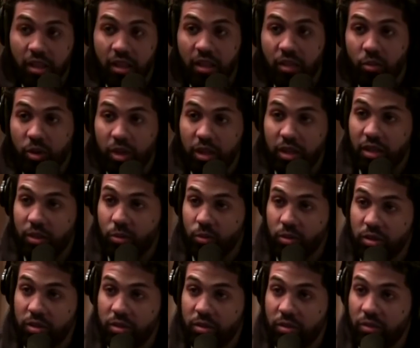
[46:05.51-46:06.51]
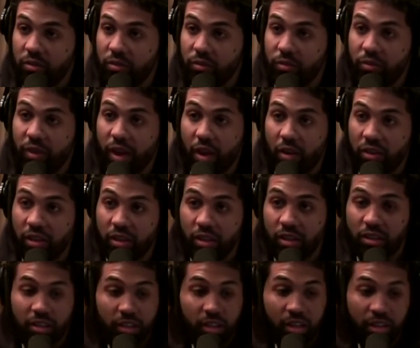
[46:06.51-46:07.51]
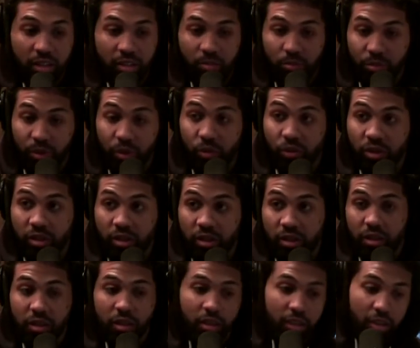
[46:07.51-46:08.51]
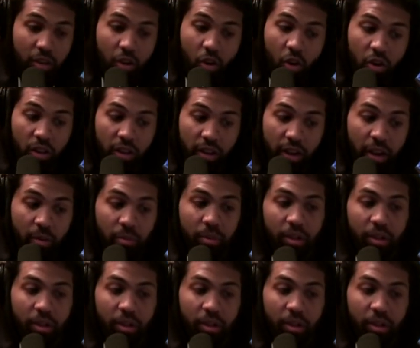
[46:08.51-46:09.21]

I think what he did was valiant and brilliant, all of that.